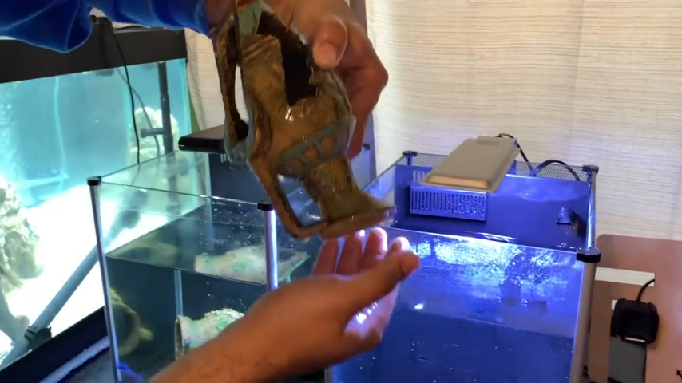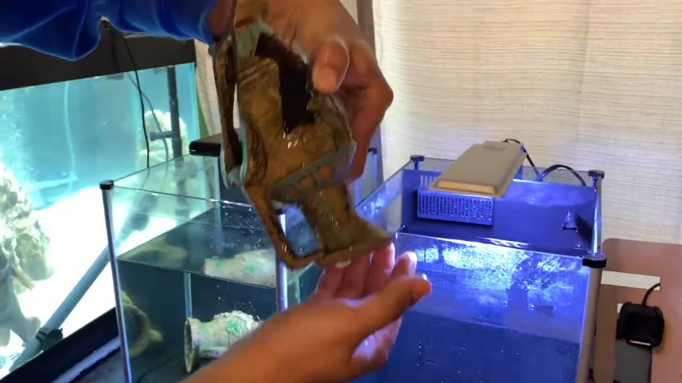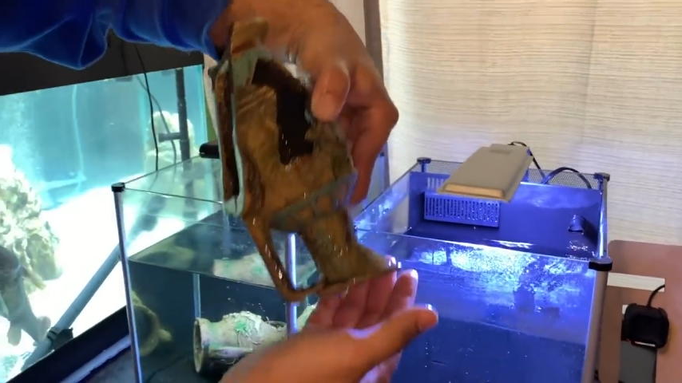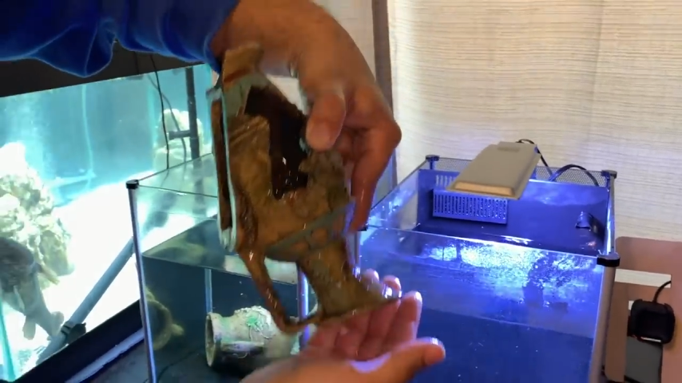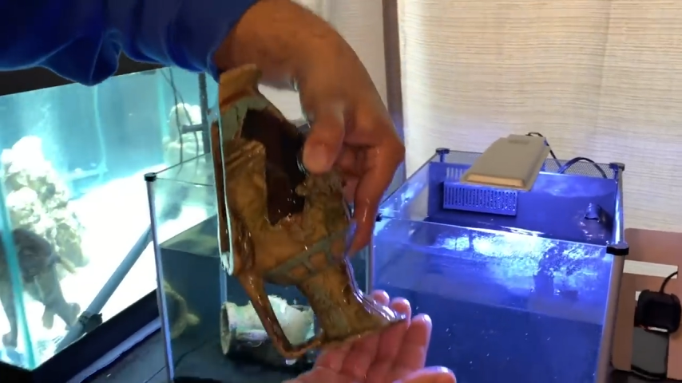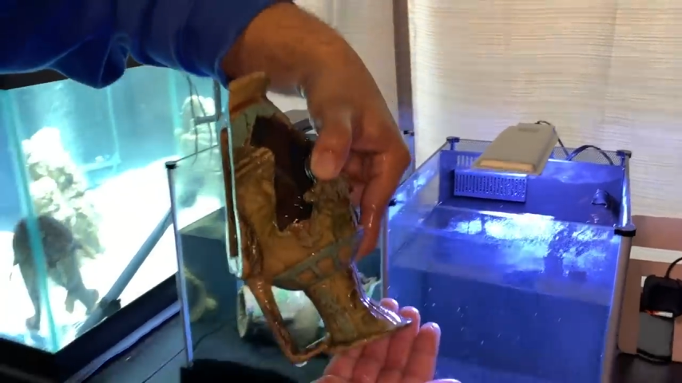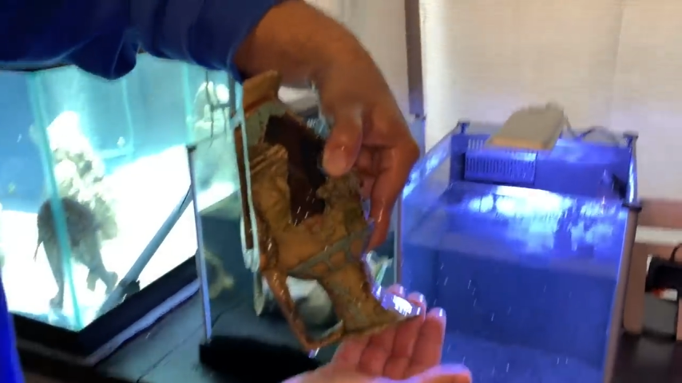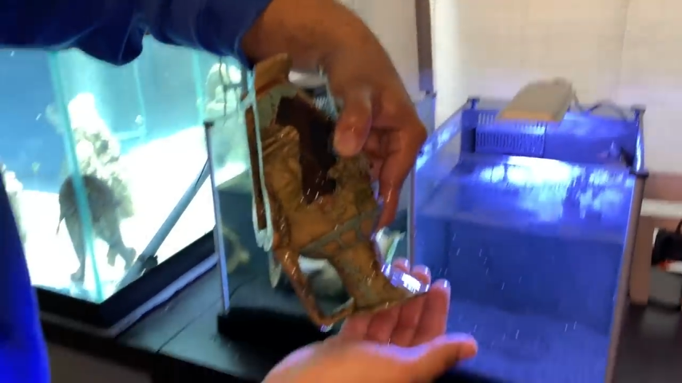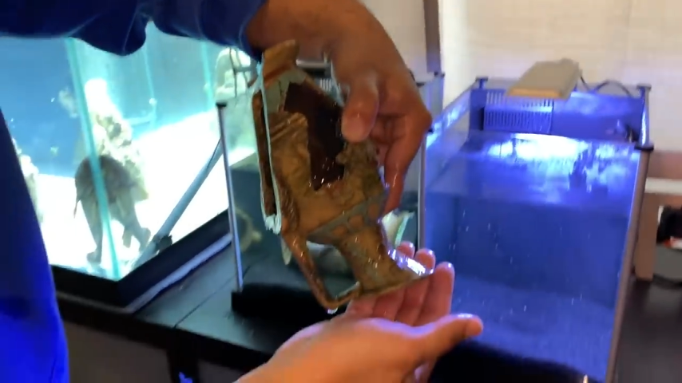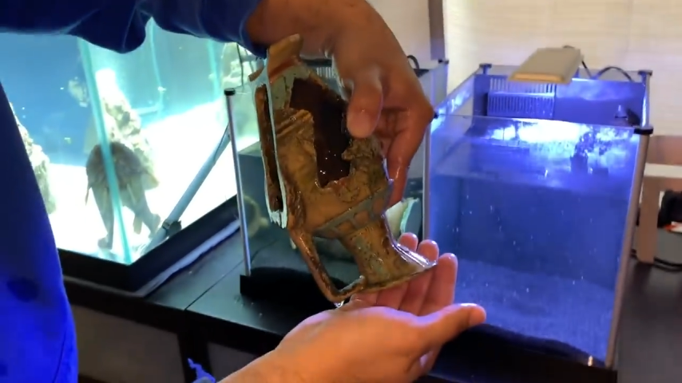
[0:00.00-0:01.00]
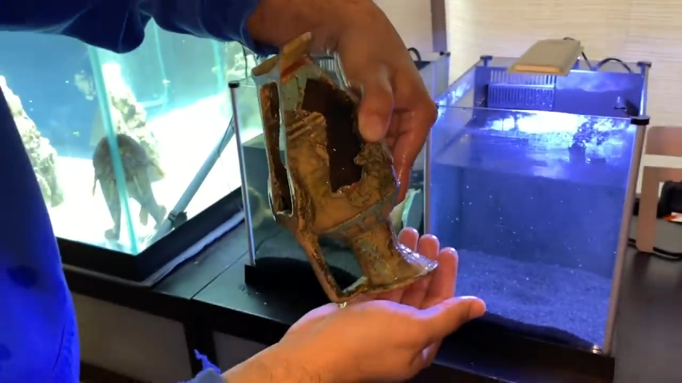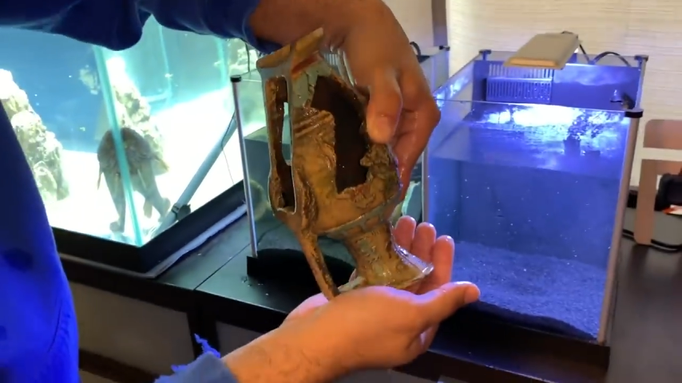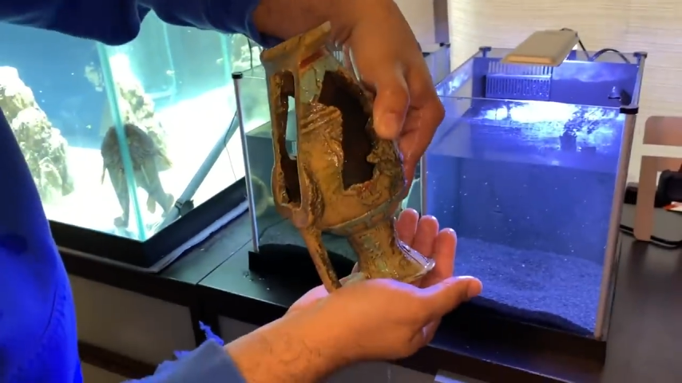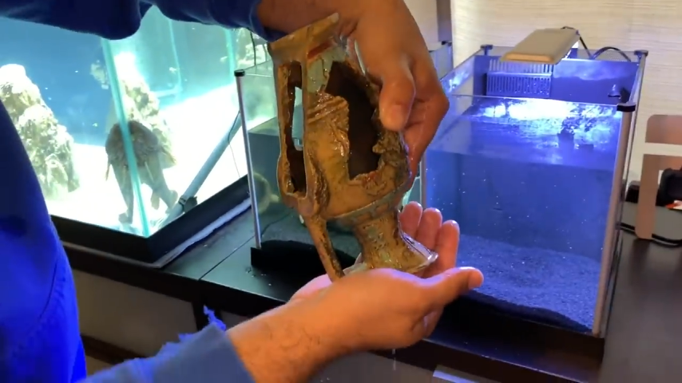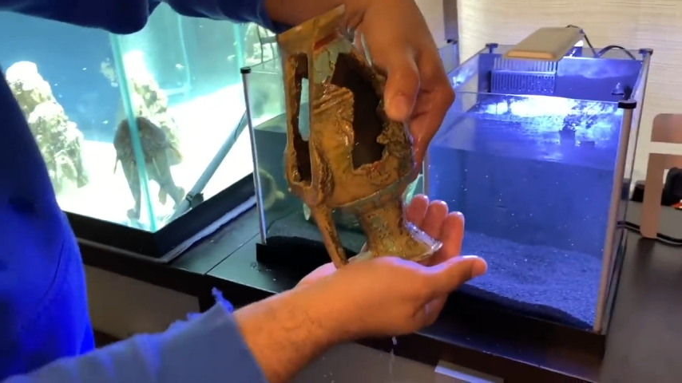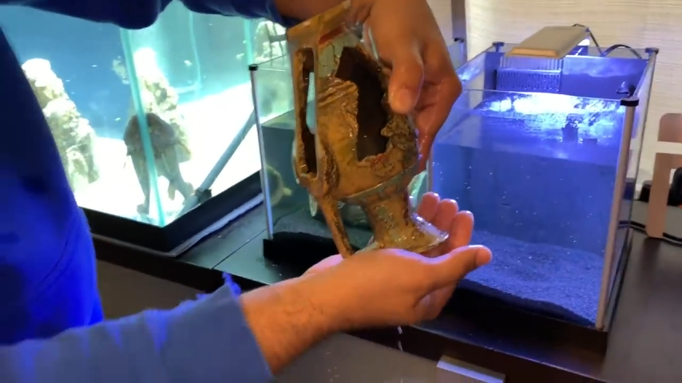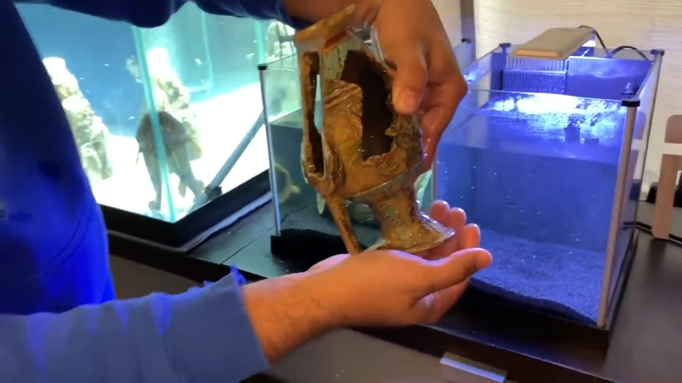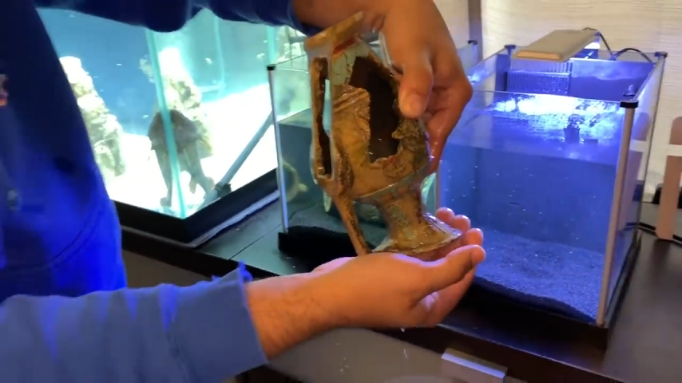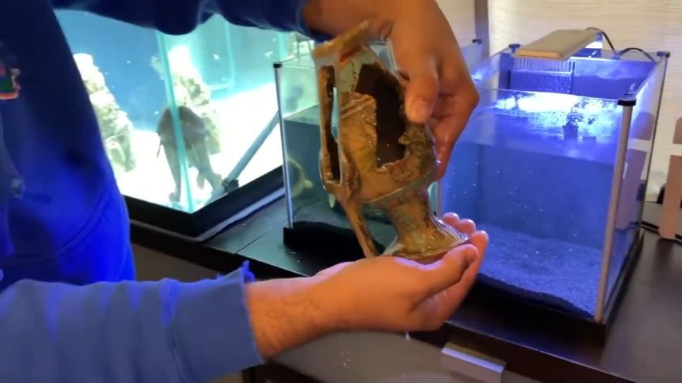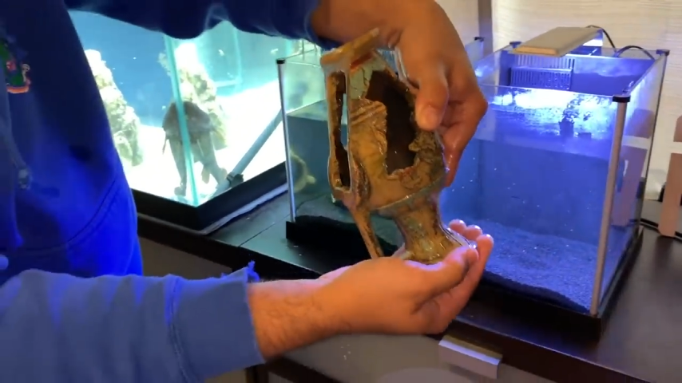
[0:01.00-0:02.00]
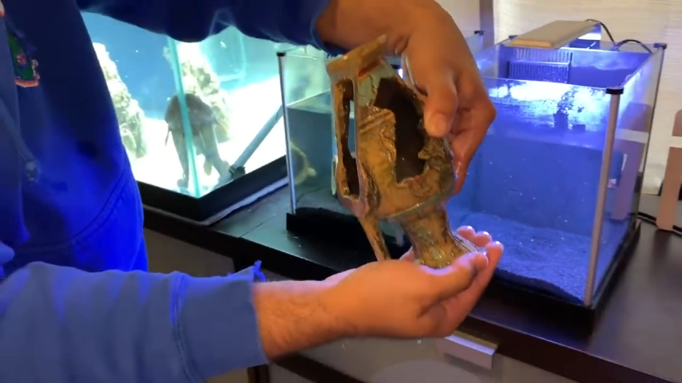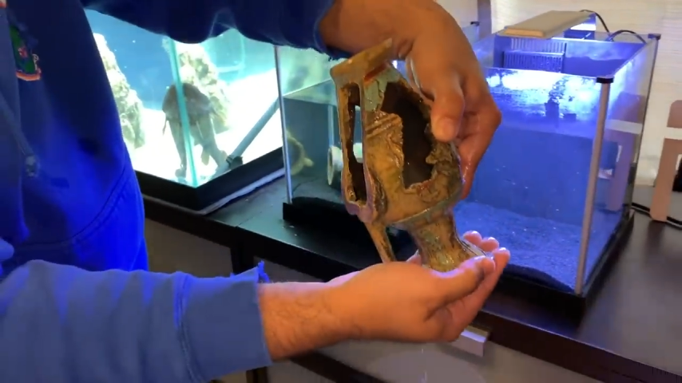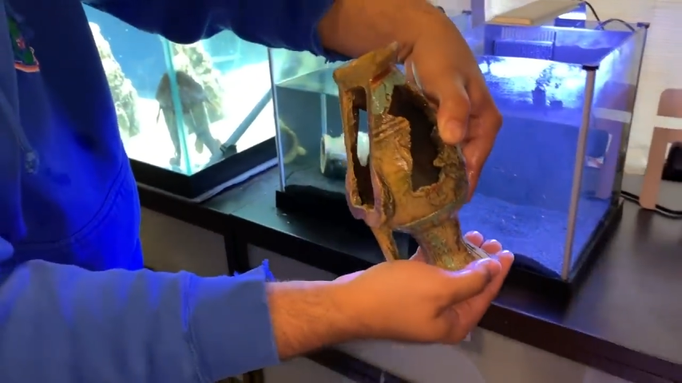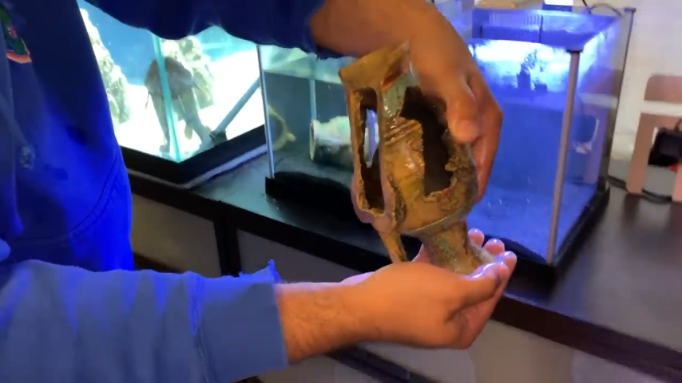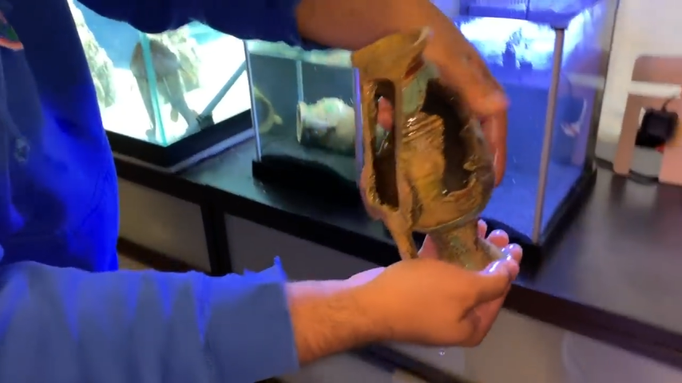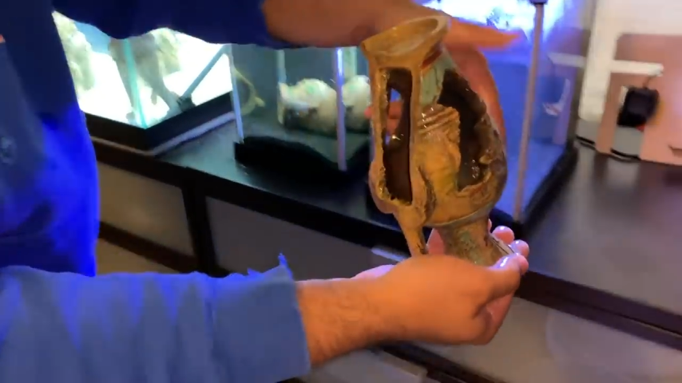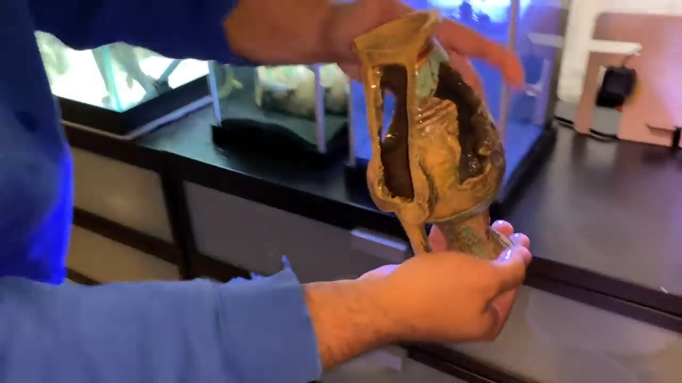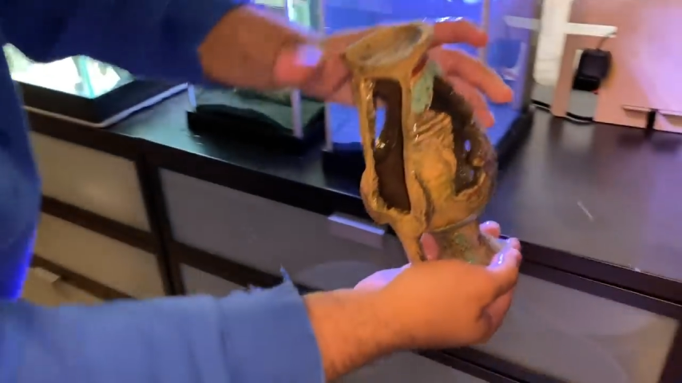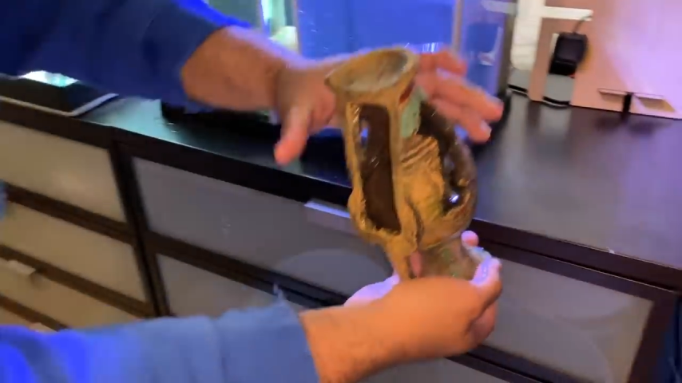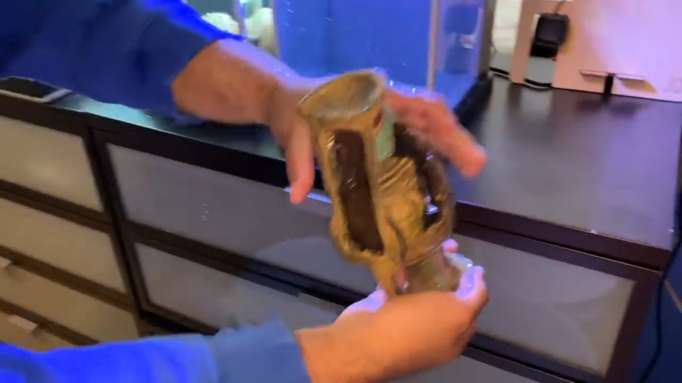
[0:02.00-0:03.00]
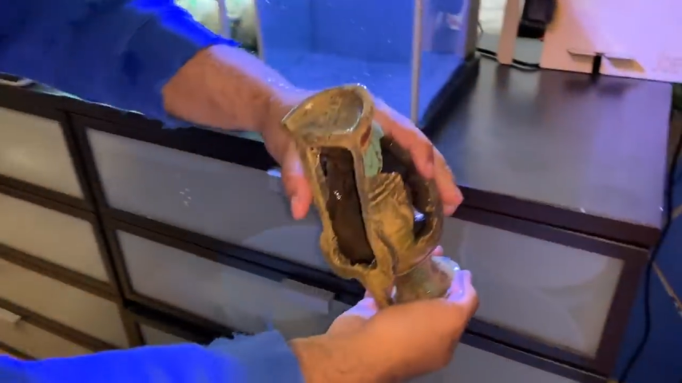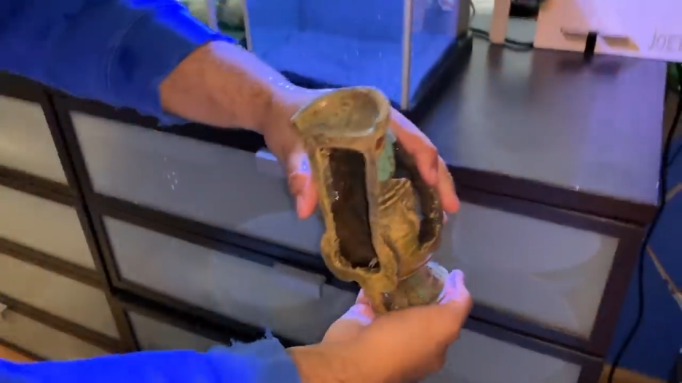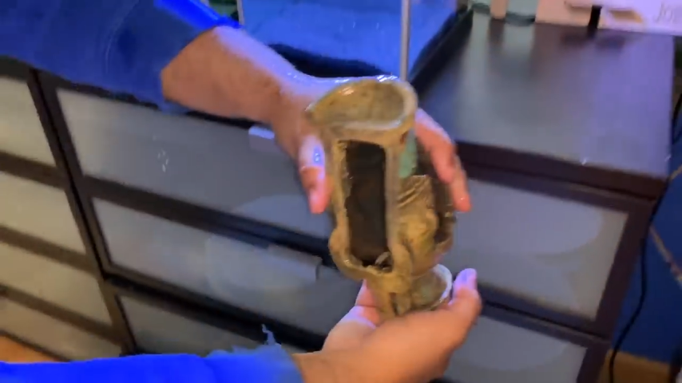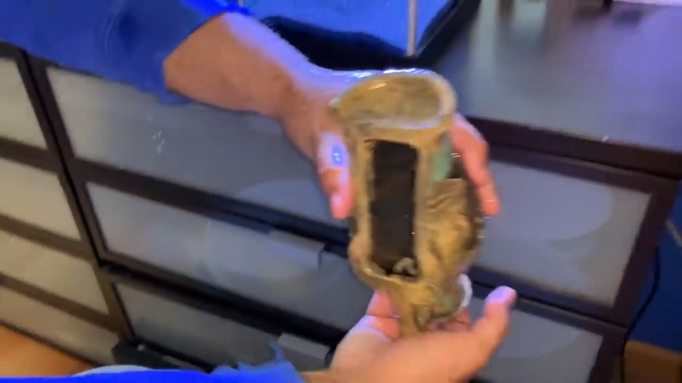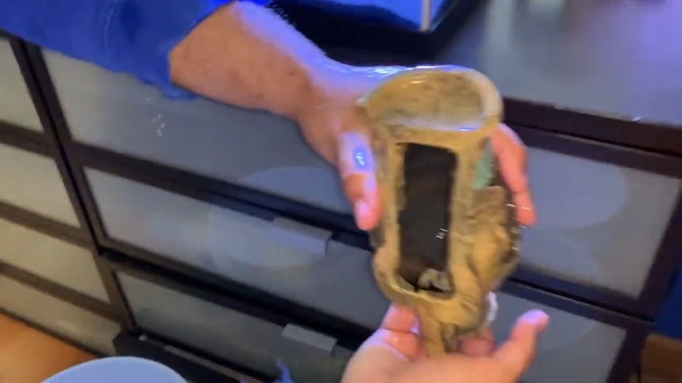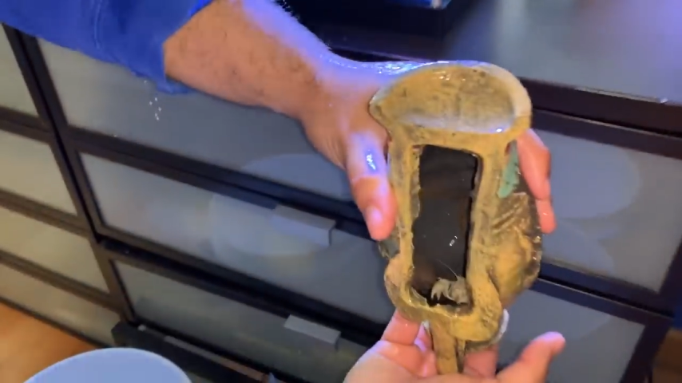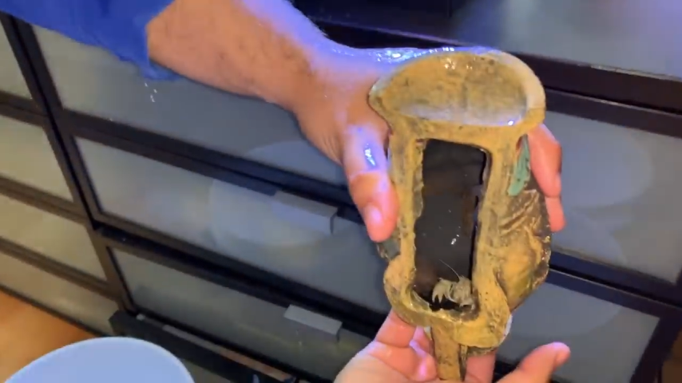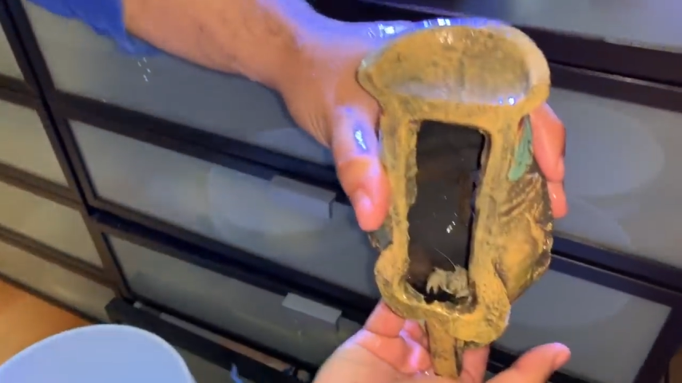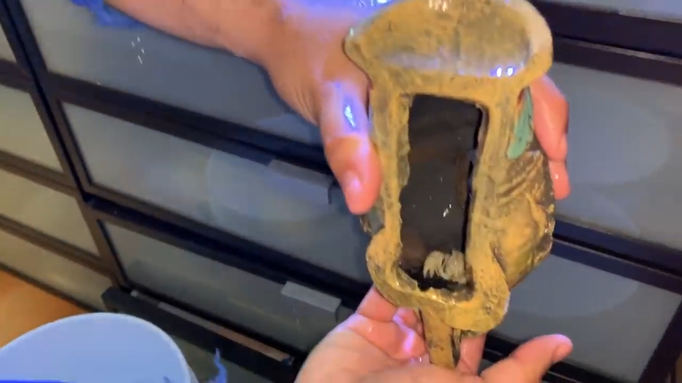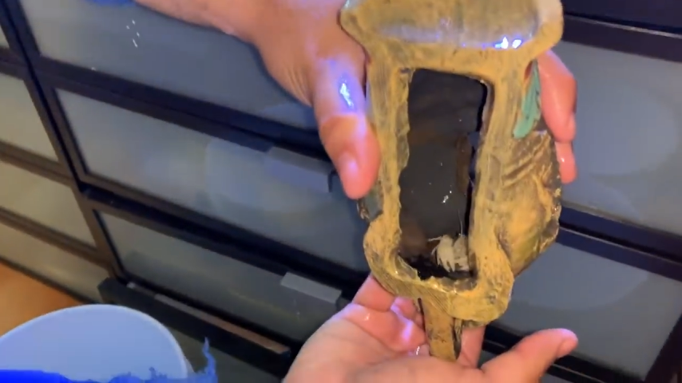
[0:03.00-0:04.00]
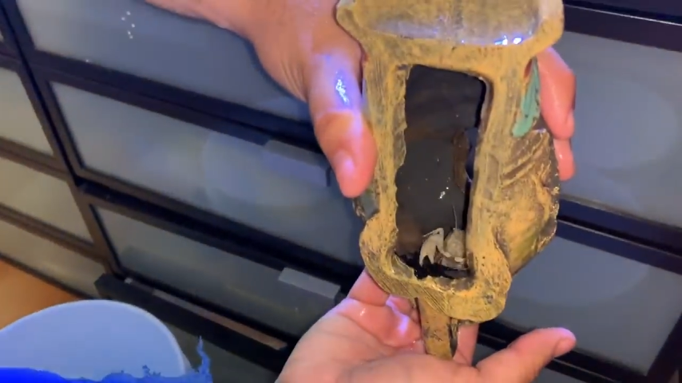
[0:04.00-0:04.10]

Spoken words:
(no speaker visible)